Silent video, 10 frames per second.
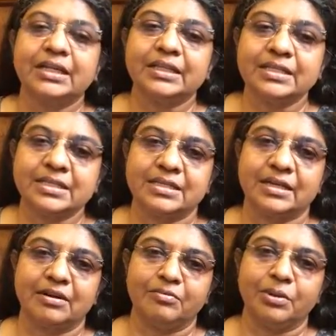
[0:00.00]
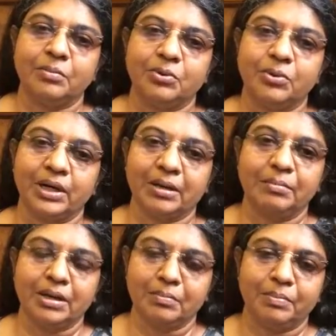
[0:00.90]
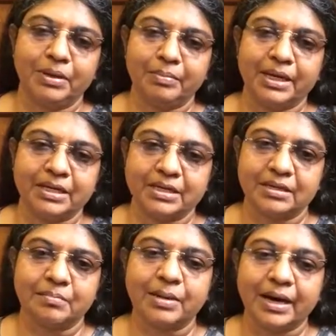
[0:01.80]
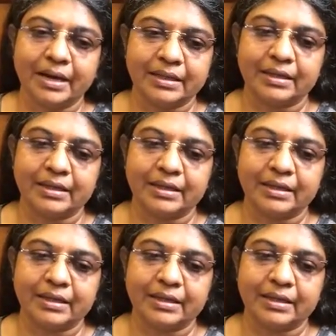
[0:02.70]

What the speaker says: This is a government program implemented by